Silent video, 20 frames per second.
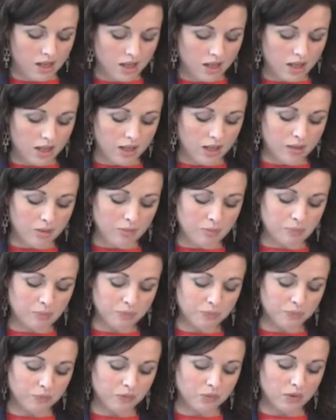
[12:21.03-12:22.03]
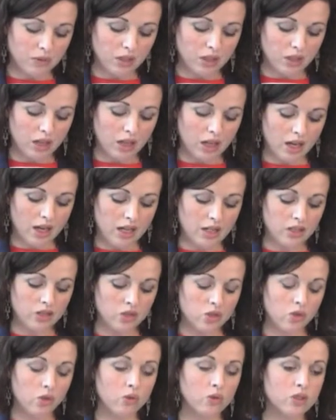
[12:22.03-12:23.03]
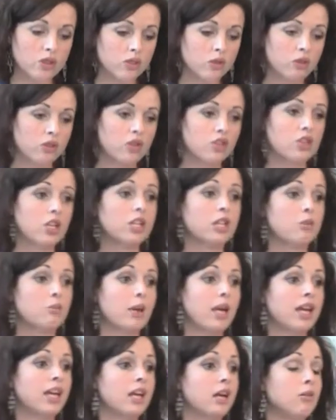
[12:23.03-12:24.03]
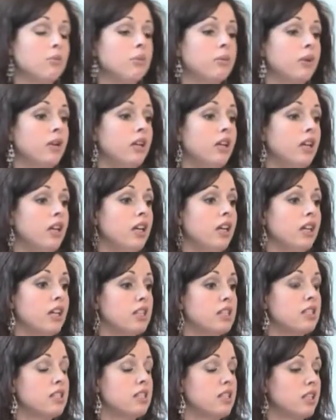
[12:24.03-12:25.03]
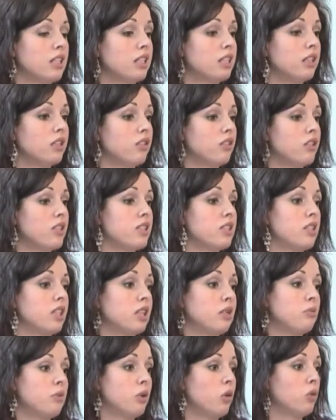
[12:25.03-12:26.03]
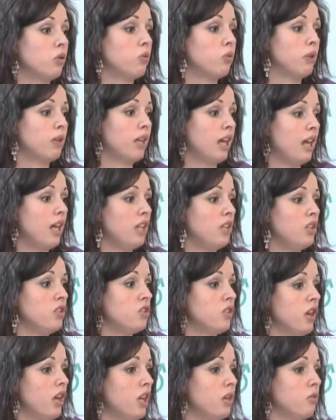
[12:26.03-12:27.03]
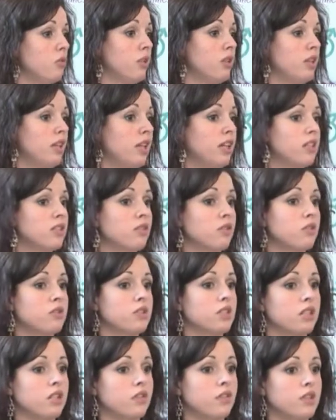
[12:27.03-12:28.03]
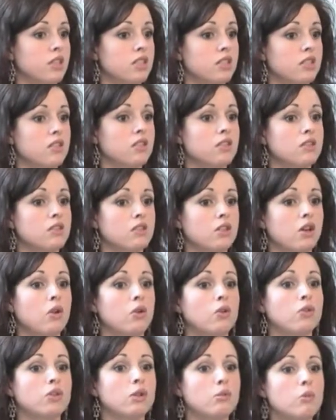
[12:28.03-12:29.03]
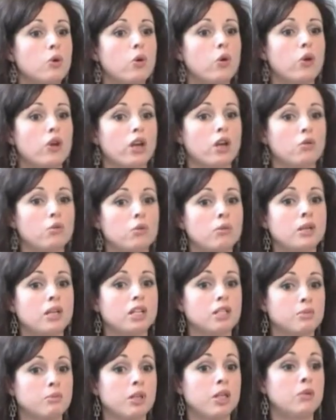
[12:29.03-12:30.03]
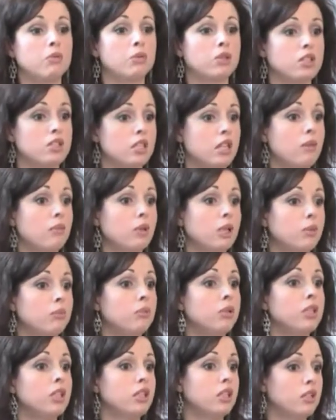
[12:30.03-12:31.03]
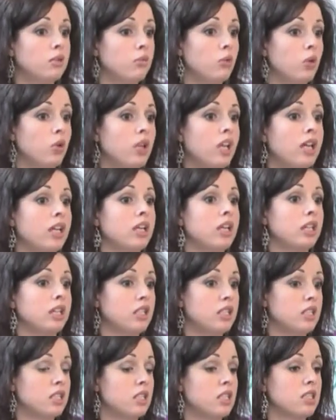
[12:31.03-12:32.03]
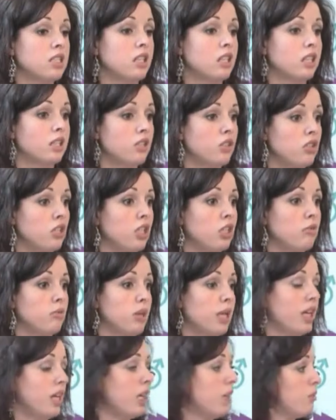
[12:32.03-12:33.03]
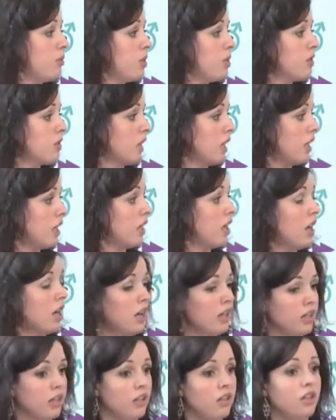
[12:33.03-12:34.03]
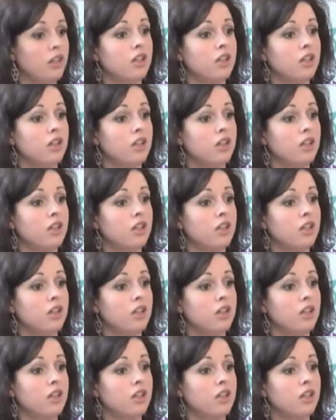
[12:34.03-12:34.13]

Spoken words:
And also the gender pay gap is still increasing both with age and with lengths of service. So the more a woman has been with the same company, the more likely it is that the gender pay gap is getting higher,